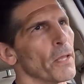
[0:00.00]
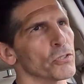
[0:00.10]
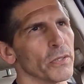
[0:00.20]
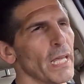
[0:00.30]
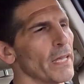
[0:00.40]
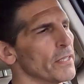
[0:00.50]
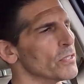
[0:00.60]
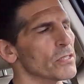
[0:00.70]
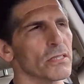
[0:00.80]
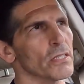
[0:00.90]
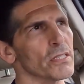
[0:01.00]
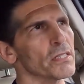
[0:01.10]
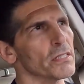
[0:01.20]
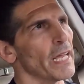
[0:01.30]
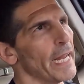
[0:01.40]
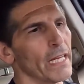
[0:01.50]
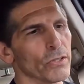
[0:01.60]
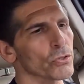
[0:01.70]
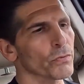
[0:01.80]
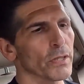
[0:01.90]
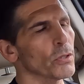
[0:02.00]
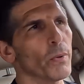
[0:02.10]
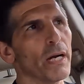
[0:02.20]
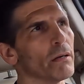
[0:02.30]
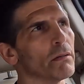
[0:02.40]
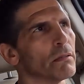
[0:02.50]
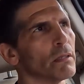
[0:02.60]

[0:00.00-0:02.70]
So yeah, this handles really well.